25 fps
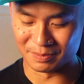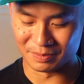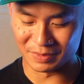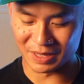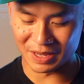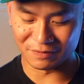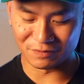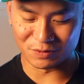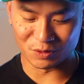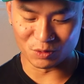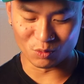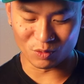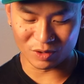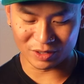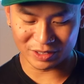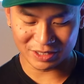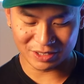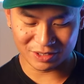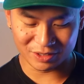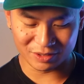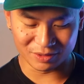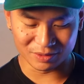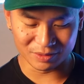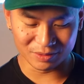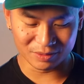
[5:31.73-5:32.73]
if you wanted
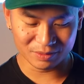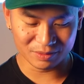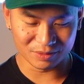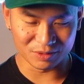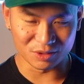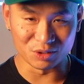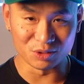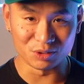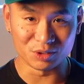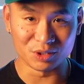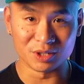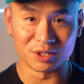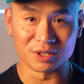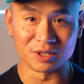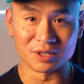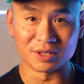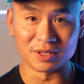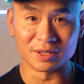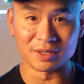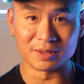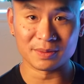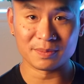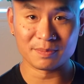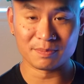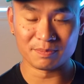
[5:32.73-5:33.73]
to, you
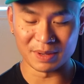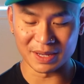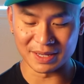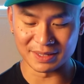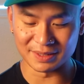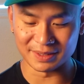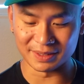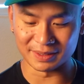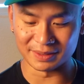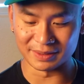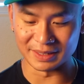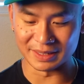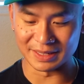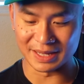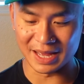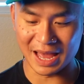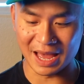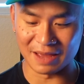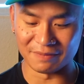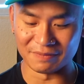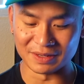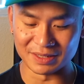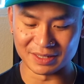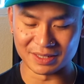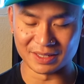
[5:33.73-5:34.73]
could basically
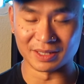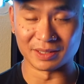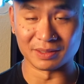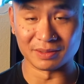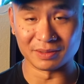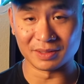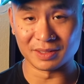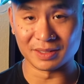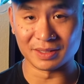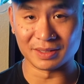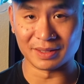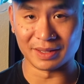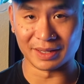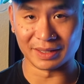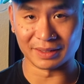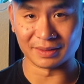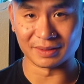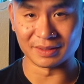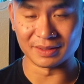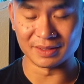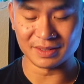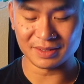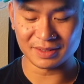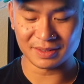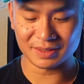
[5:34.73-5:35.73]
have it tilted like
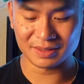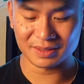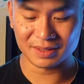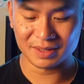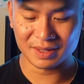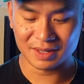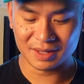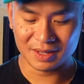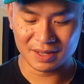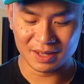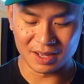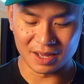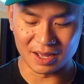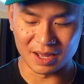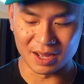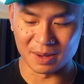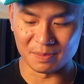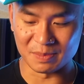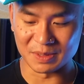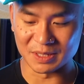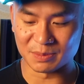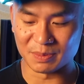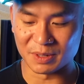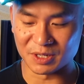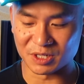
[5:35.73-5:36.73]
this,
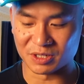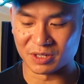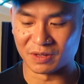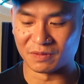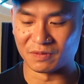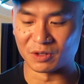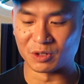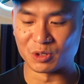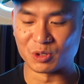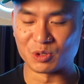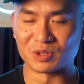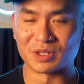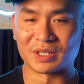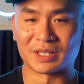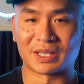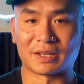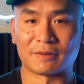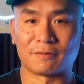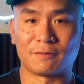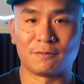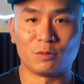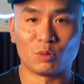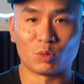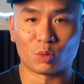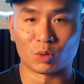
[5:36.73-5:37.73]
especially if you're using like a
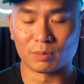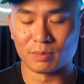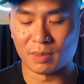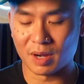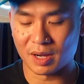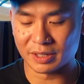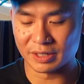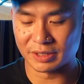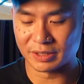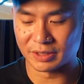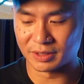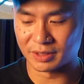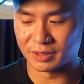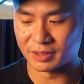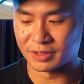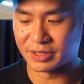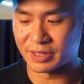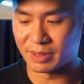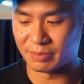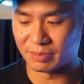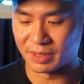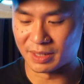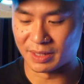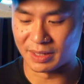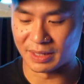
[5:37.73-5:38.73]
floor monitor or
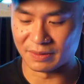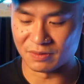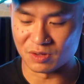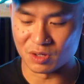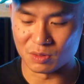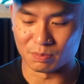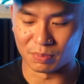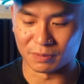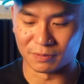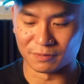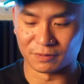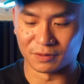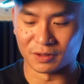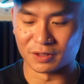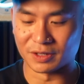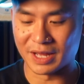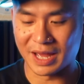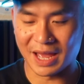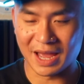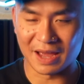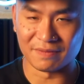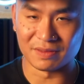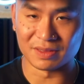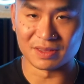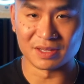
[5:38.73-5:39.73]
something and you prefer to
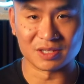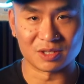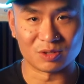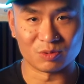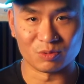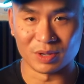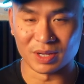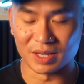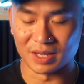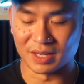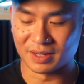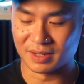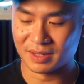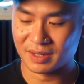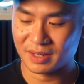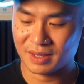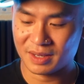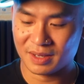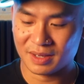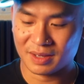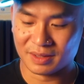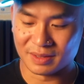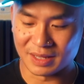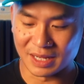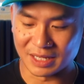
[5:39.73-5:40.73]
have it this way.
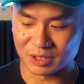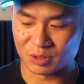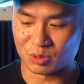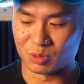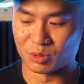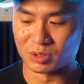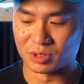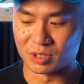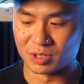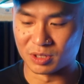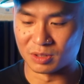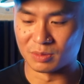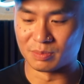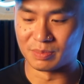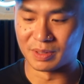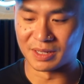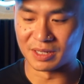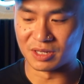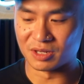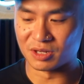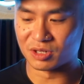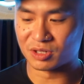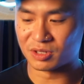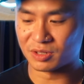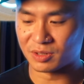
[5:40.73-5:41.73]
That's cool too. But
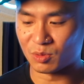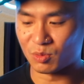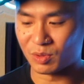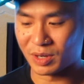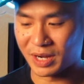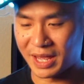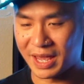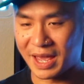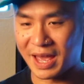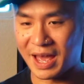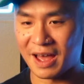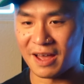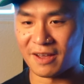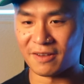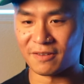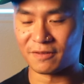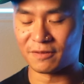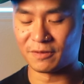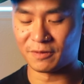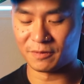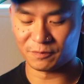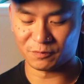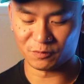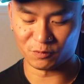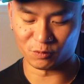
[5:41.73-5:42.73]
usually what I
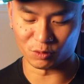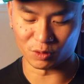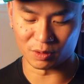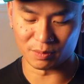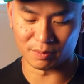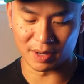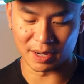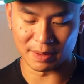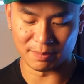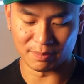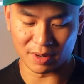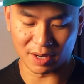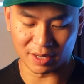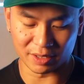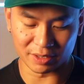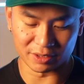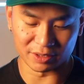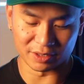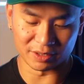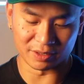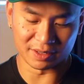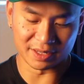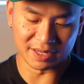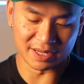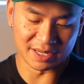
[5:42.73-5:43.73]
have for my
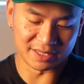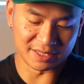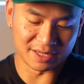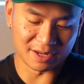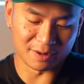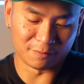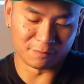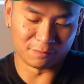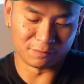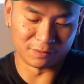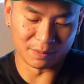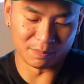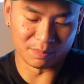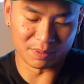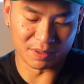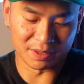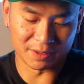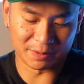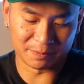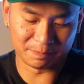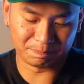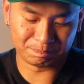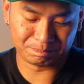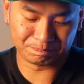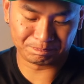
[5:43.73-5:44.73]
monitor is I'll flip it